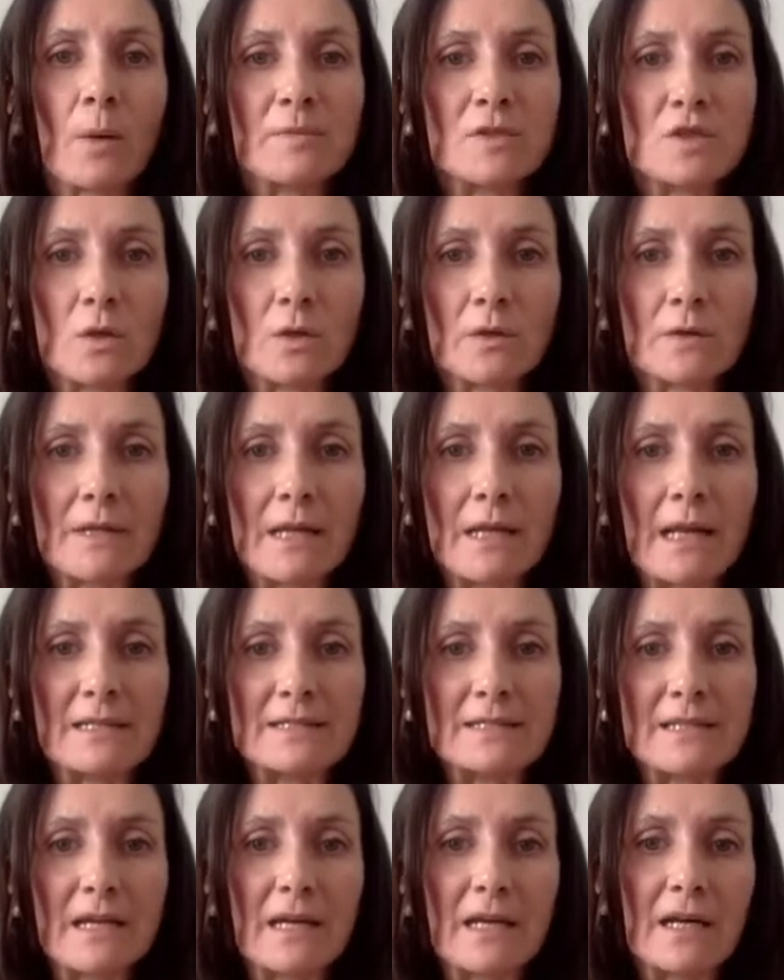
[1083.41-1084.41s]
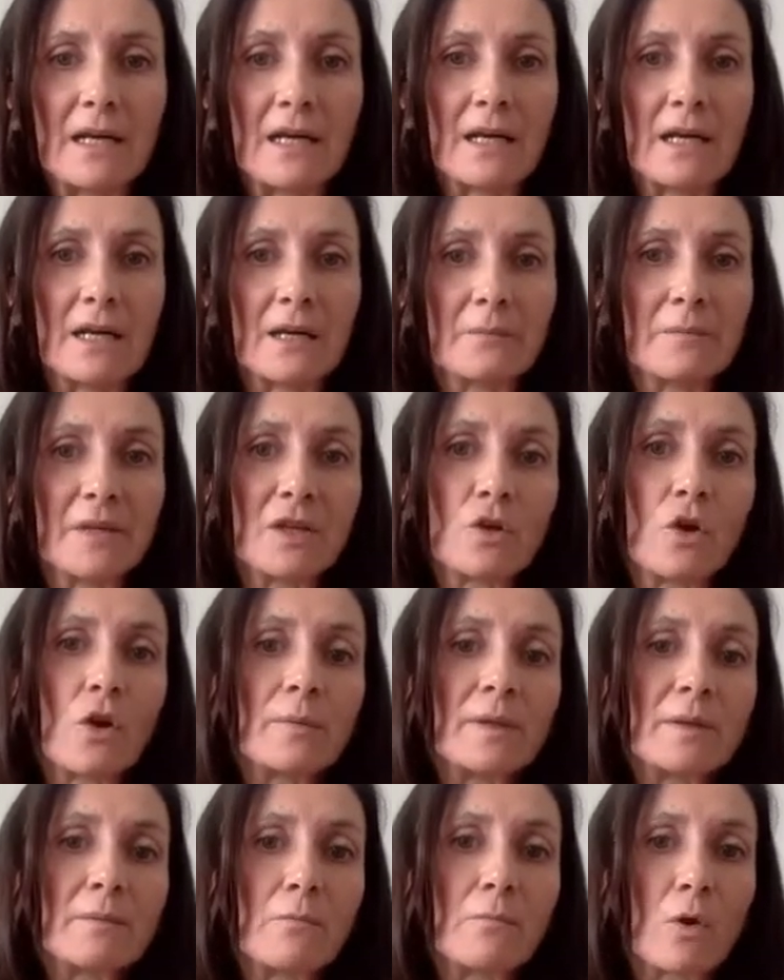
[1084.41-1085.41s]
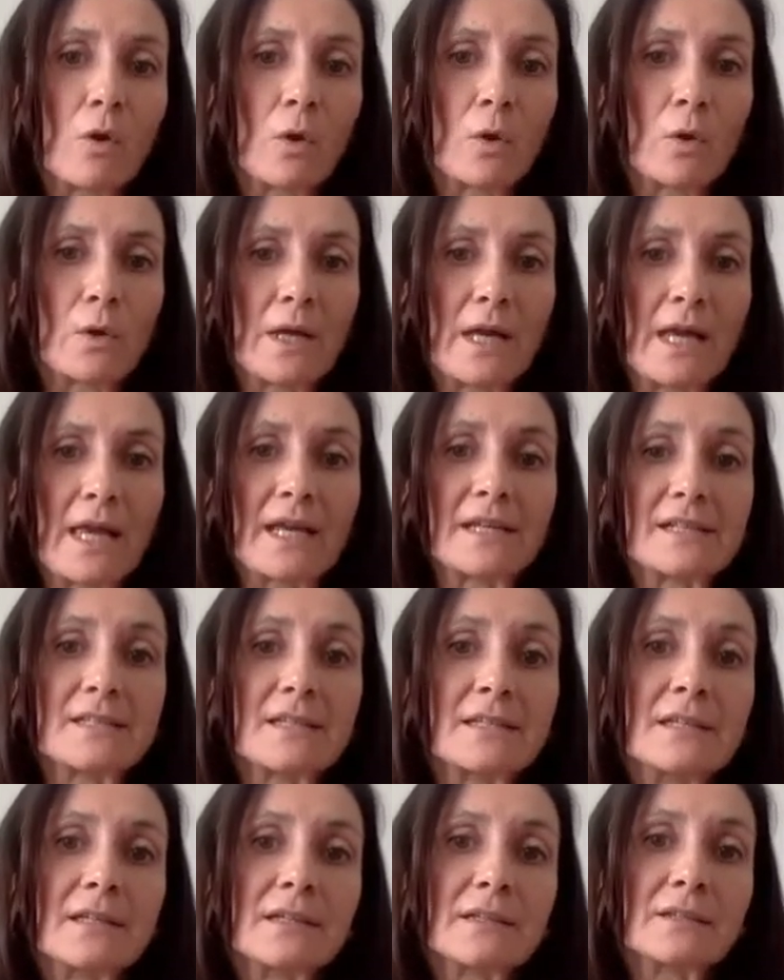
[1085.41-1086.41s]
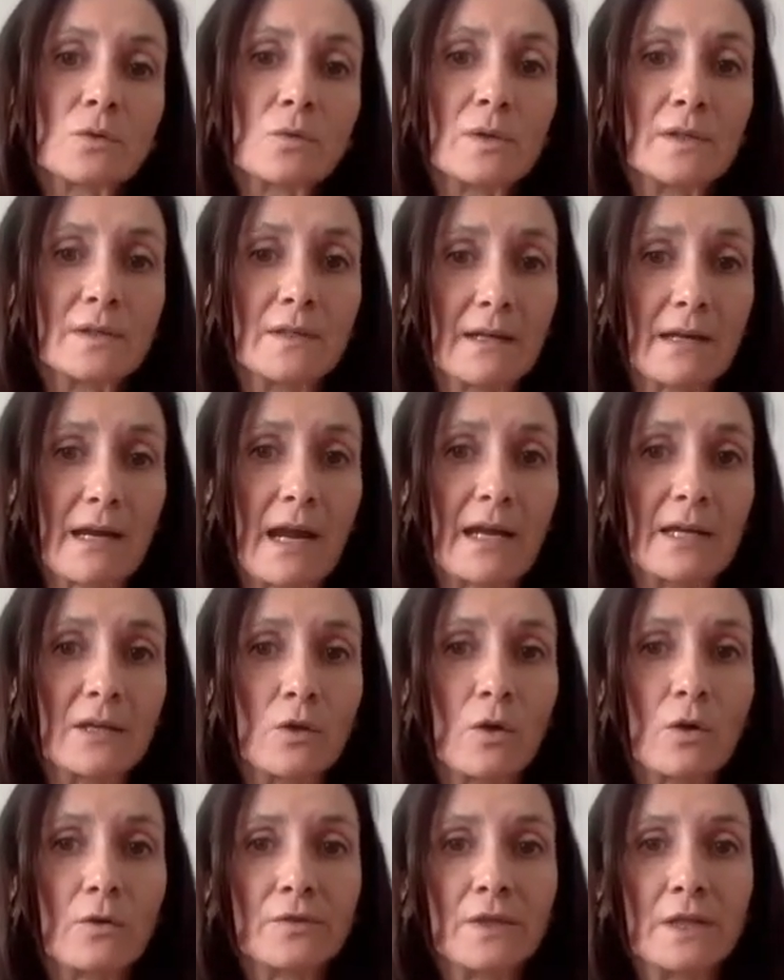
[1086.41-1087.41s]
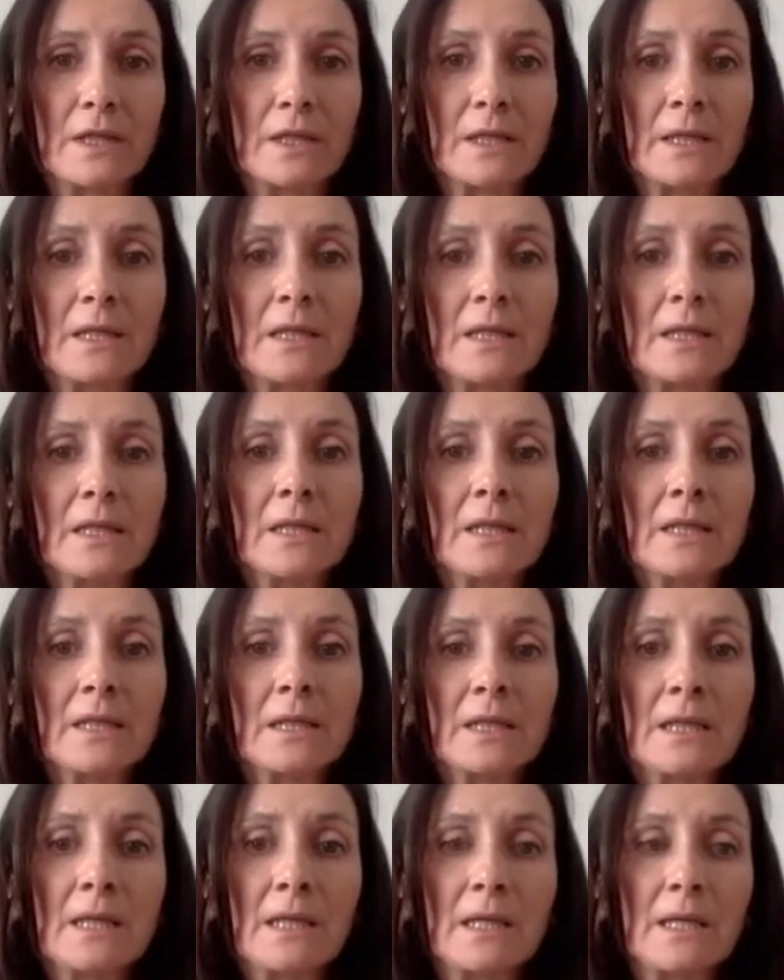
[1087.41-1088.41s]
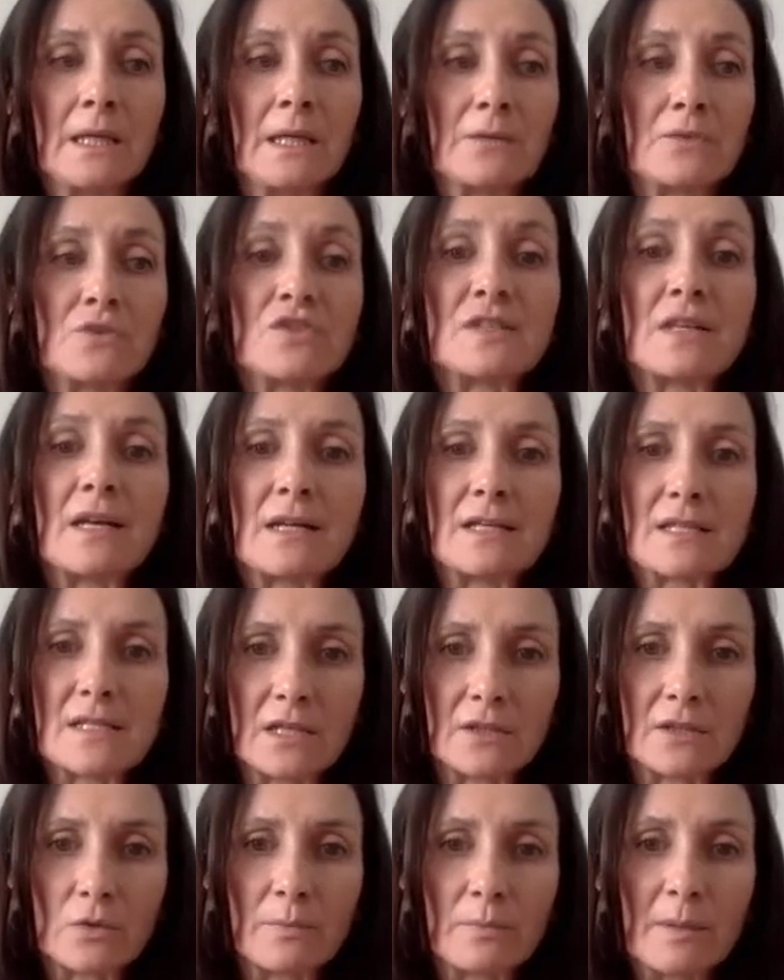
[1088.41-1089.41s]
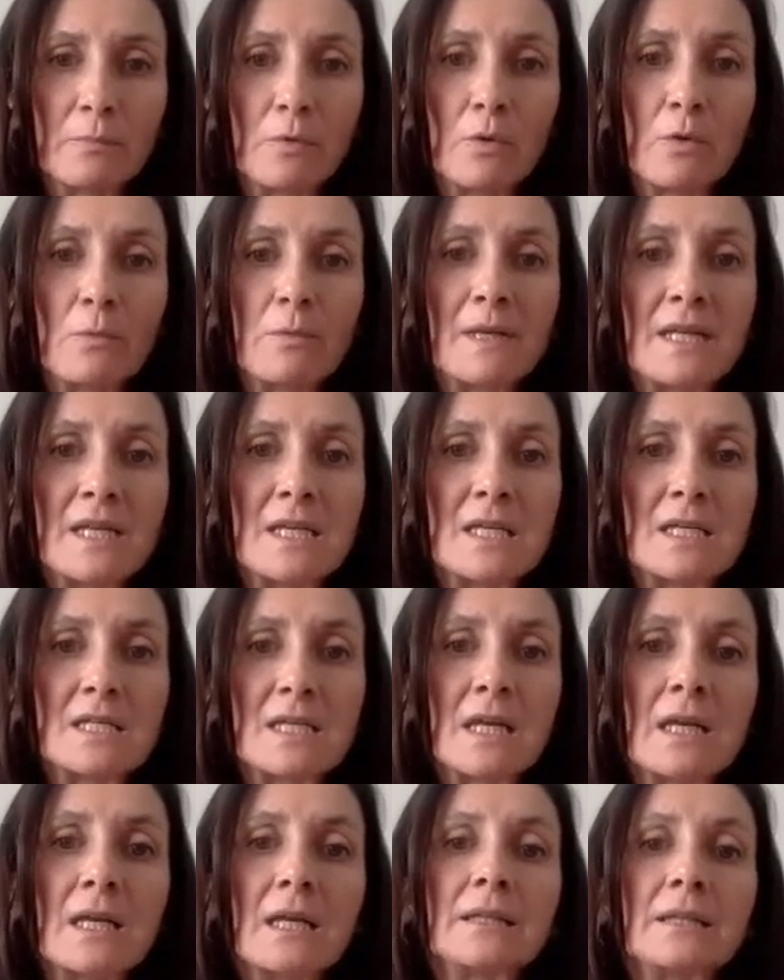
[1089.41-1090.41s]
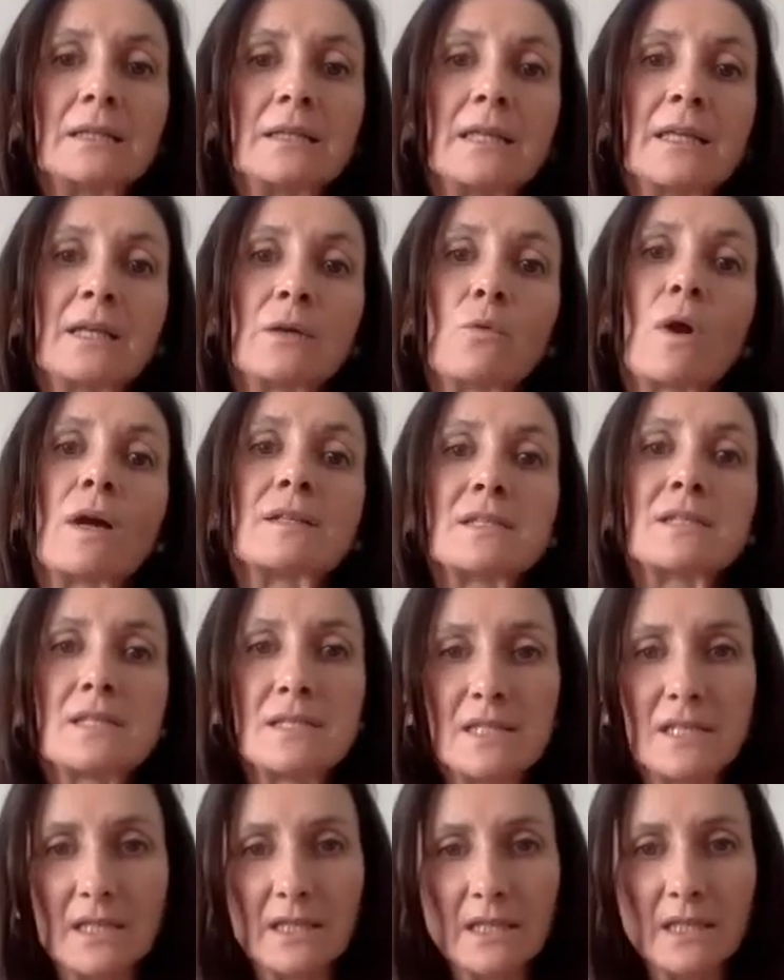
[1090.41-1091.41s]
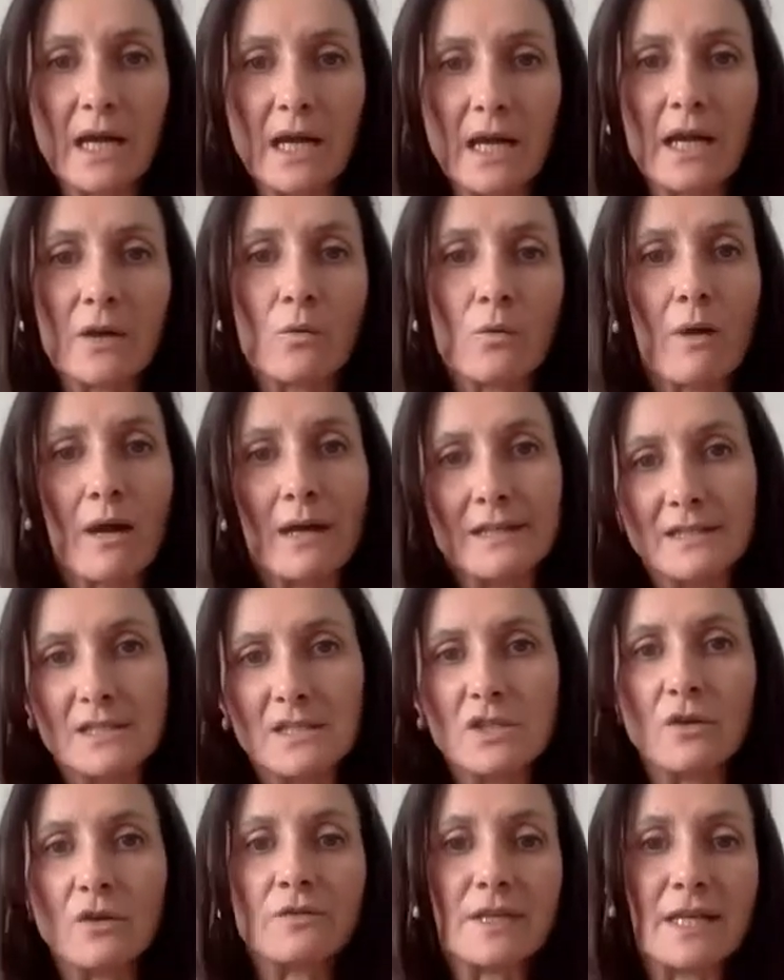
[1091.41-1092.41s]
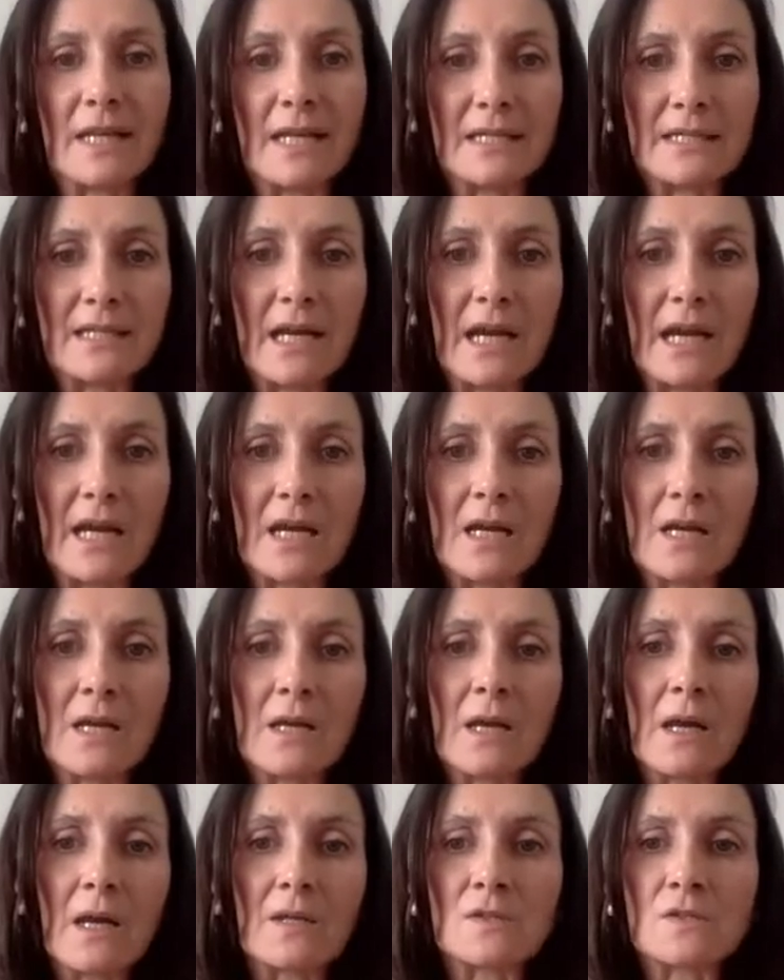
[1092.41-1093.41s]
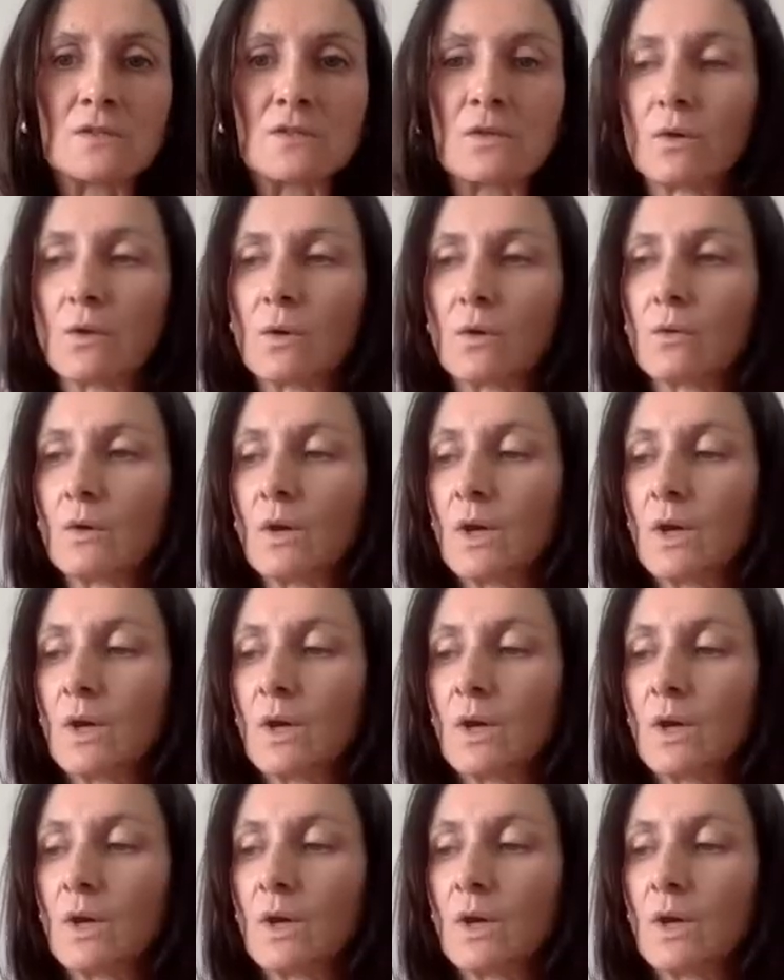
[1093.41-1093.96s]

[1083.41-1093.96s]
journals are becoming more exigent with the kind of research to be published, the quantity and quality of data. And so